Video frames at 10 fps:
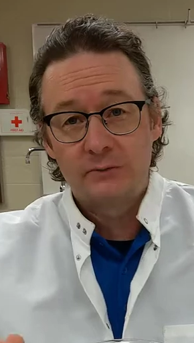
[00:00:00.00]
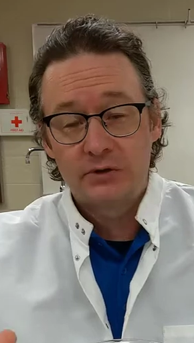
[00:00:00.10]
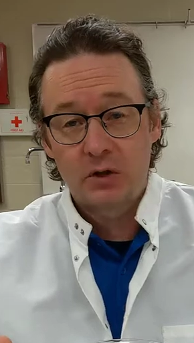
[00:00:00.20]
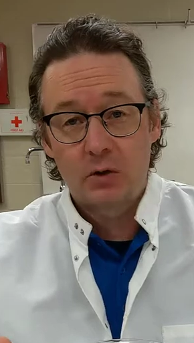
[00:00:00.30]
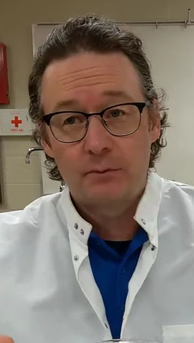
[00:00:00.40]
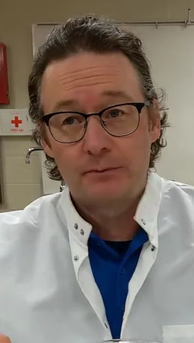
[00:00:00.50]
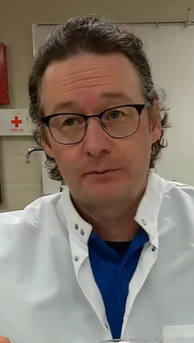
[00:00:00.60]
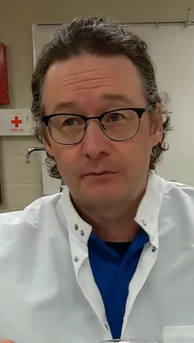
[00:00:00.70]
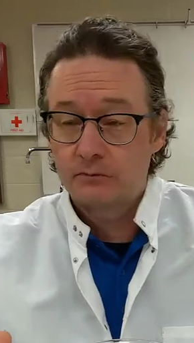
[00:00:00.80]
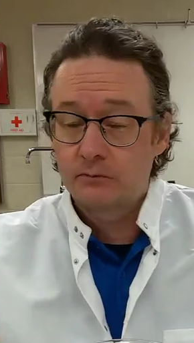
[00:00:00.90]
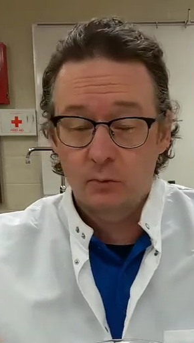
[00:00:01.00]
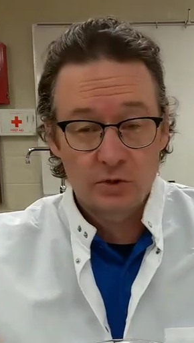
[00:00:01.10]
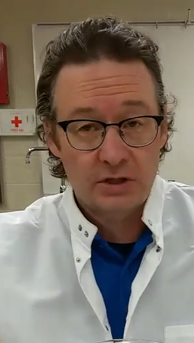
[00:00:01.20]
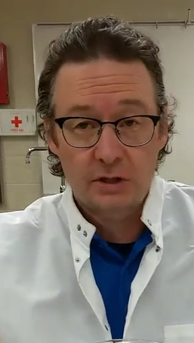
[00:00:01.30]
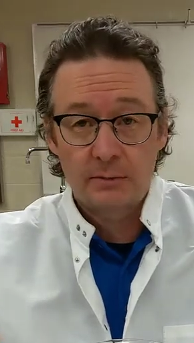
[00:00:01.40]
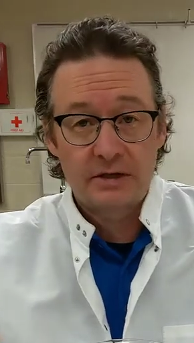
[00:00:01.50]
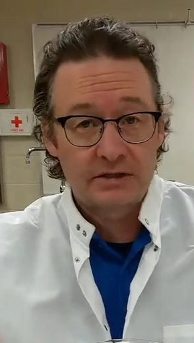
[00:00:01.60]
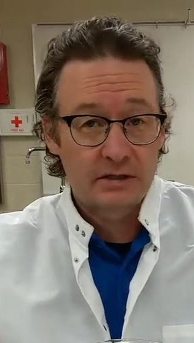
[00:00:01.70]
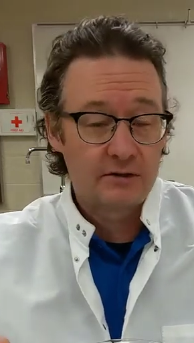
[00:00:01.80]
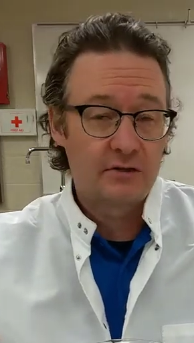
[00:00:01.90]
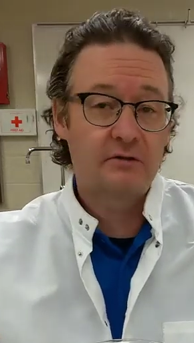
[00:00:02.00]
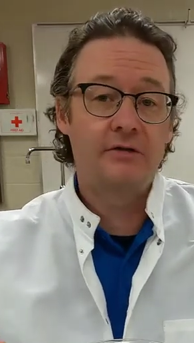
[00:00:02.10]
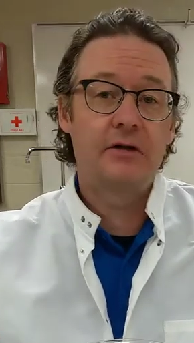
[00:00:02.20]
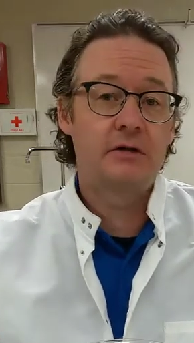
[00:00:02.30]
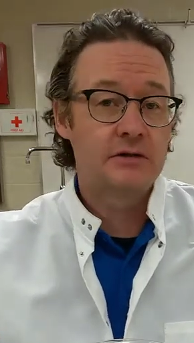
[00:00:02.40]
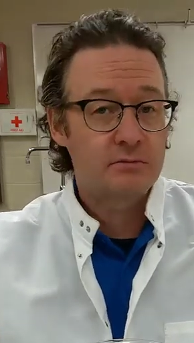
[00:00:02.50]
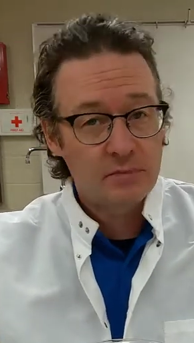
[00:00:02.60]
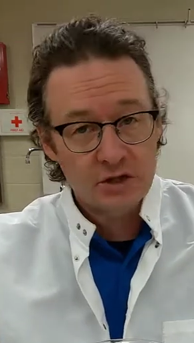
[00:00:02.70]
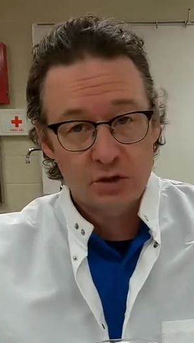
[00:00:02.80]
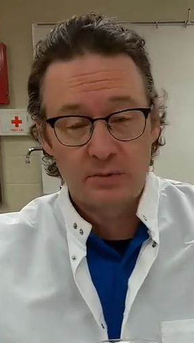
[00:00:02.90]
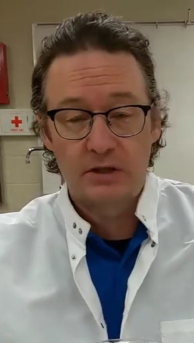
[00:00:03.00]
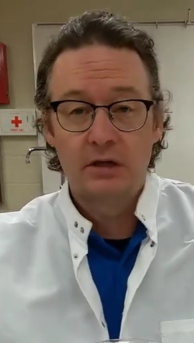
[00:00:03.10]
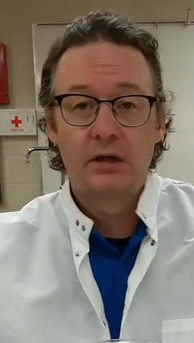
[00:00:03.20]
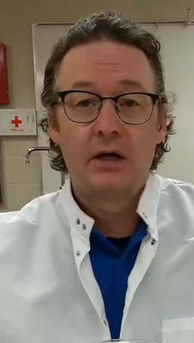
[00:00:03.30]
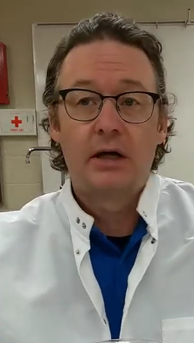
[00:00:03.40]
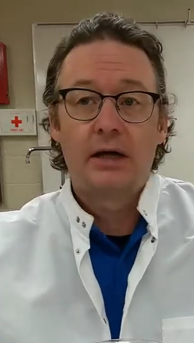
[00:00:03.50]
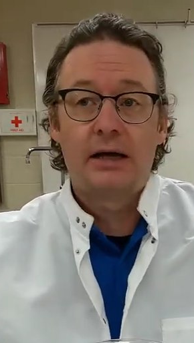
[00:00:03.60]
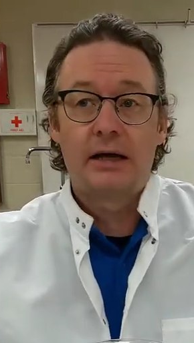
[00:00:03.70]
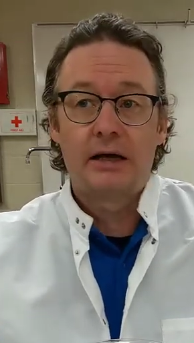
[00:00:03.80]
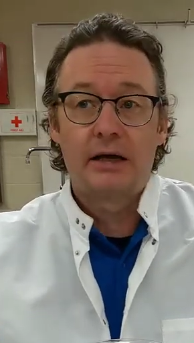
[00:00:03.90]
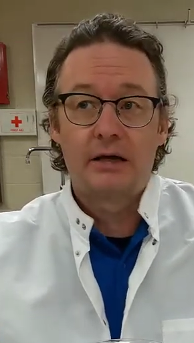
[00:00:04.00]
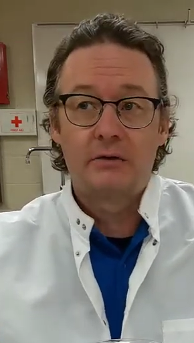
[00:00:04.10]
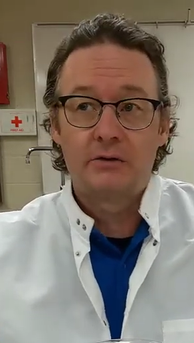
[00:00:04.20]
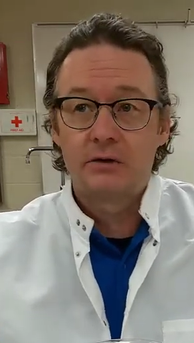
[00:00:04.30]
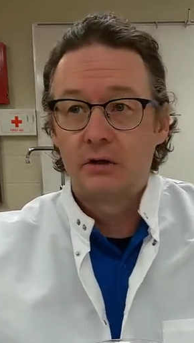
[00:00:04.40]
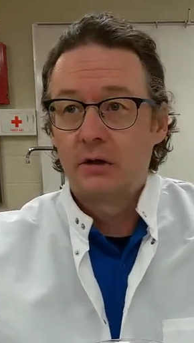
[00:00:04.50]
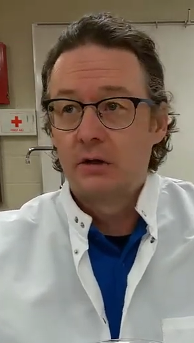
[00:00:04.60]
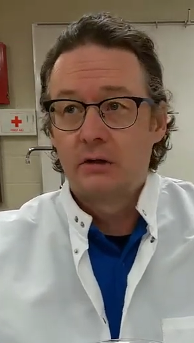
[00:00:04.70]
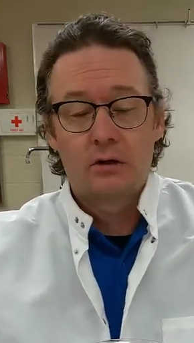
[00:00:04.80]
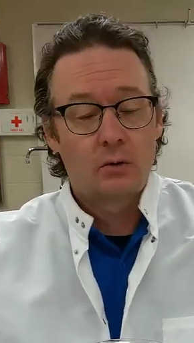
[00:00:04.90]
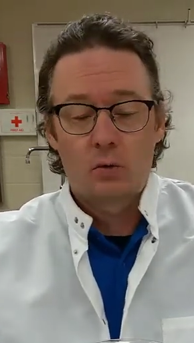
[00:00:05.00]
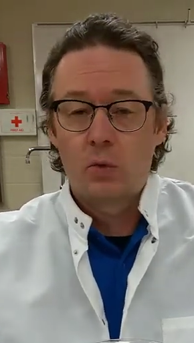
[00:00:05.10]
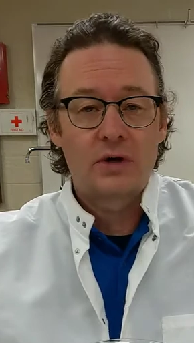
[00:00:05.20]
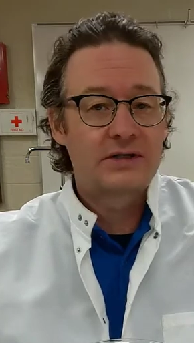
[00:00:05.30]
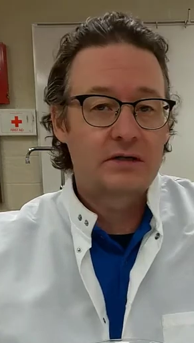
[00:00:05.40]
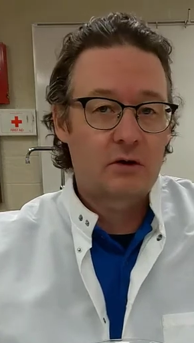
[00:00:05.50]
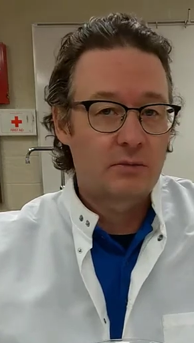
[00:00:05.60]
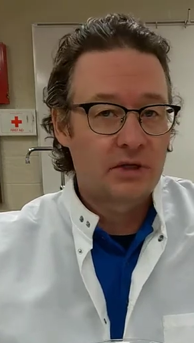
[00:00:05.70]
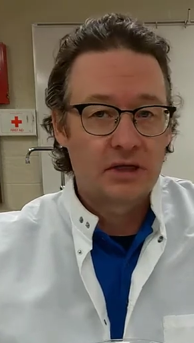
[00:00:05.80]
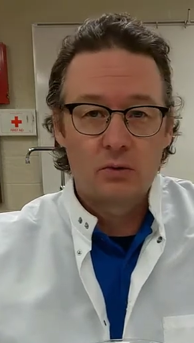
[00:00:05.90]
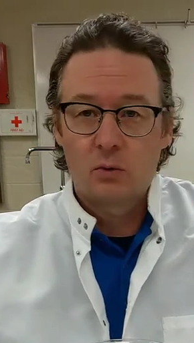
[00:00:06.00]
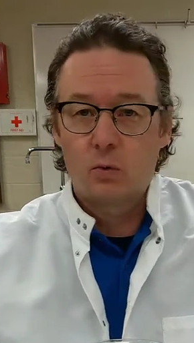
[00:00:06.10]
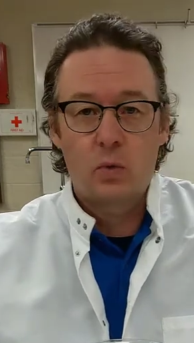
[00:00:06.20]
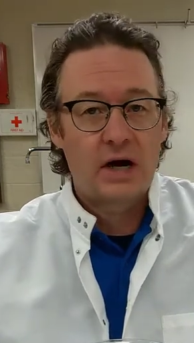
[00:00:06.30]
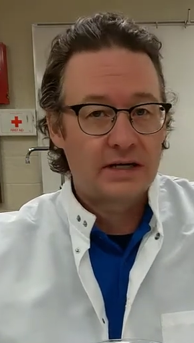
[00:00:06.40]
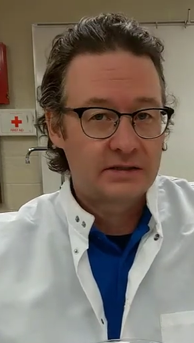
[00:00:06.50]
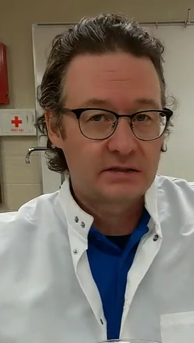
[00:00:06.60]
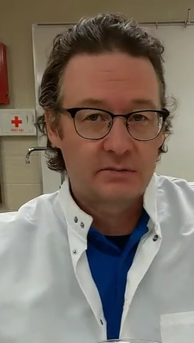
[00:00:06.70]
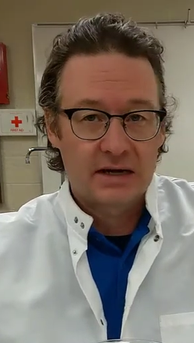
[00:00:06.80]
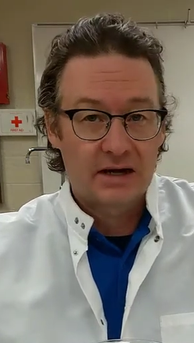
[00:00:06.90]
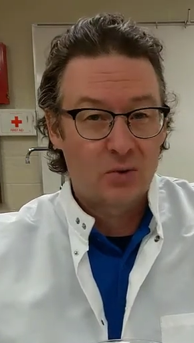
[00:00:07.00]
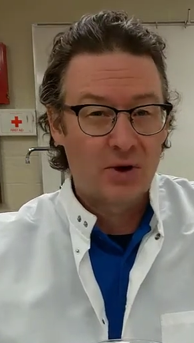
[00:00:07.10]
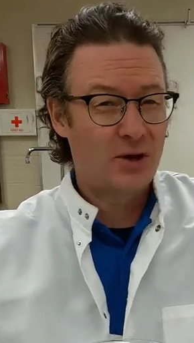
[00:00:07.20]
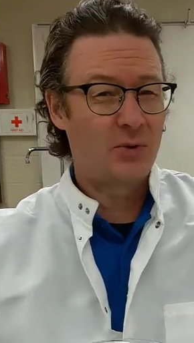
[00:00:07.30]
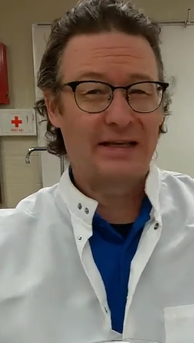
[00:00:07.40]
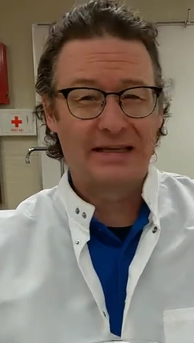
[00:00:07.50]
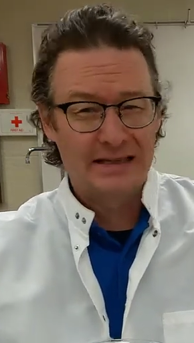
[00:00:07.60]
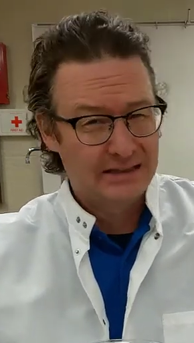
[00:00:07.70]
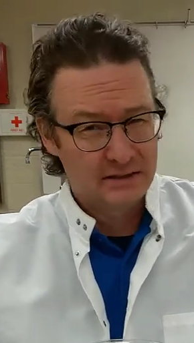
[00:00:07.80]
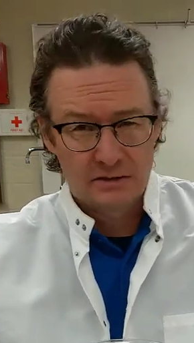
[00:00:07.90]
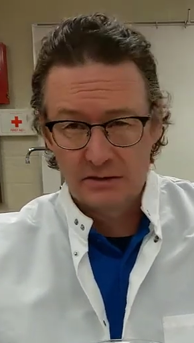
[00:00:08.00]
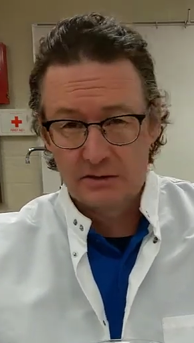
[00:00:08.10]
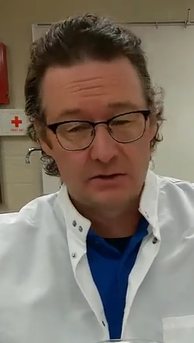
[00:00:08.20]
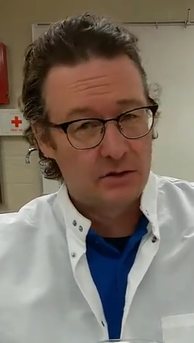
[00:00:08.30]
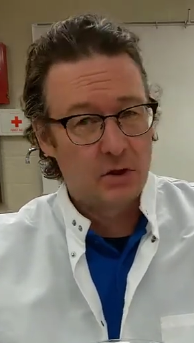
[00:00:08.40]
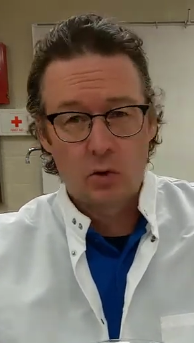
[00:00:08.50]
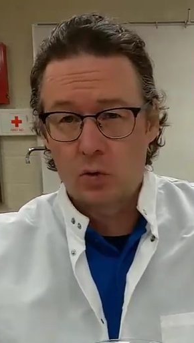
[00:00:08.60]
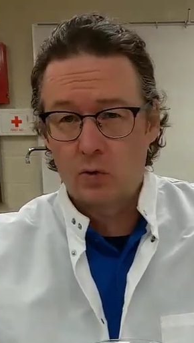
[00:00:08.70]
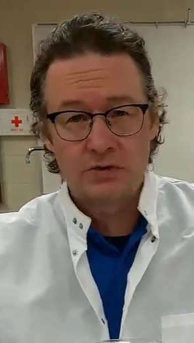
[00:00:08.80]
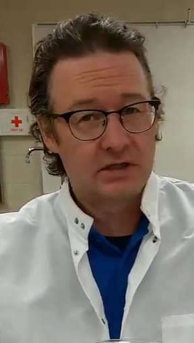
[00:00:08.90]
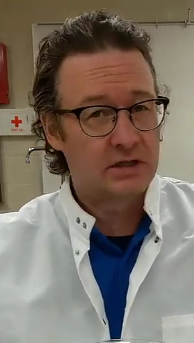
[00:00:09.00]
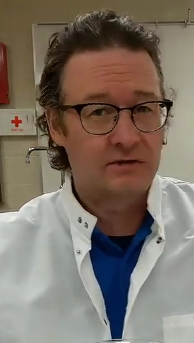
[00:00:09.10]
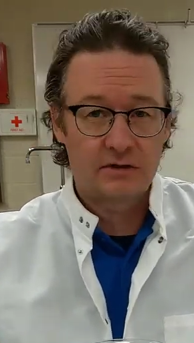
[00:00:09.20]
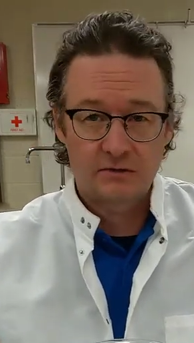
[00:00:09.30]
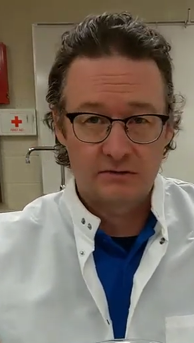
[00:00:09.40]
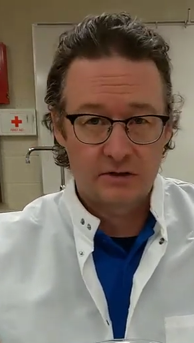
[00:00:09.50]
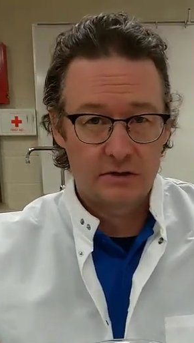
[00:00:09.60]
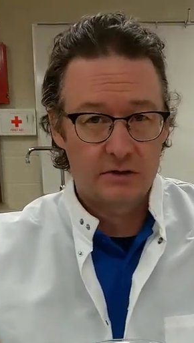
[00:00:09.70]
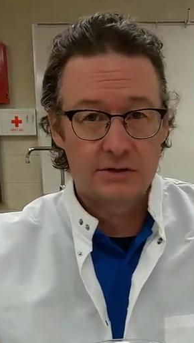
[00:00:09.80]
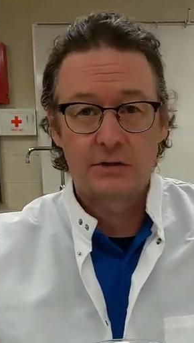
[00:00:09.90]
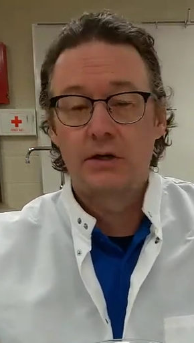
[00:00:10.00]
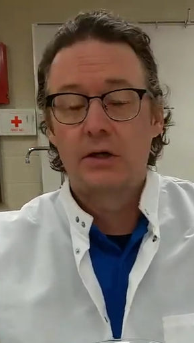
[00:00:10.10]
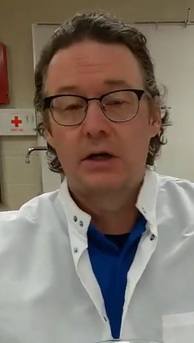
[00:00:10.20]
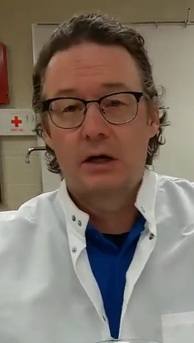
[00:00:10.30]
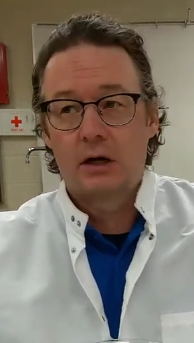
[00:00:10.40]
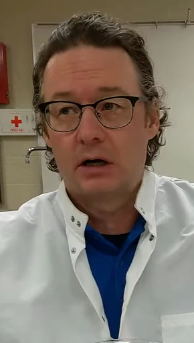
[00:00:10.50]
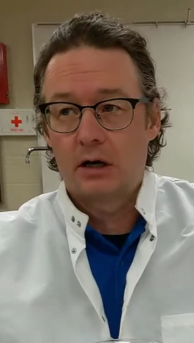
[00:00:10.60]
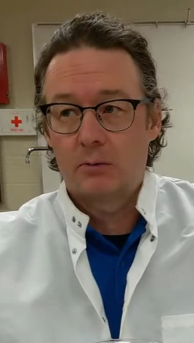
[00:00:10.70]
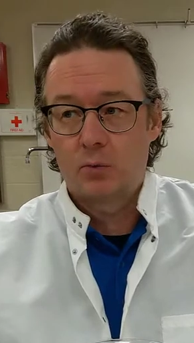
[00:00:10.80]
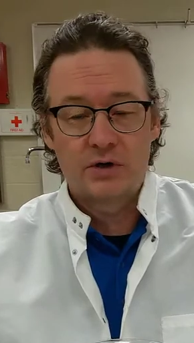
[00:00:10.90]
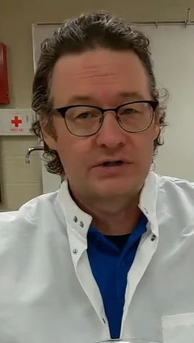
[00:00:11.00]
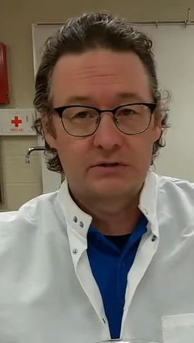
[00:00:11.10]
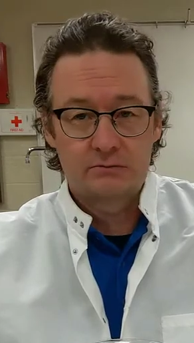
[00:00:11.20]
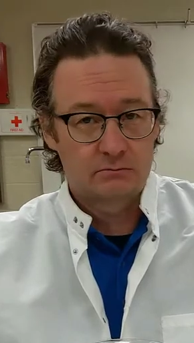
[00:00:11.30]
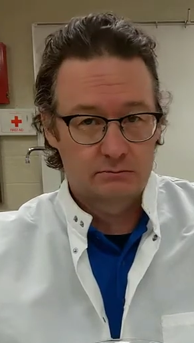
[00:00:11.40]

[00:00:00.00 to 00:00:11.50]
So we're talking about significant figures and measurement, and what does it all mean? Why does it matter? Why do we need to know significant figures? What does it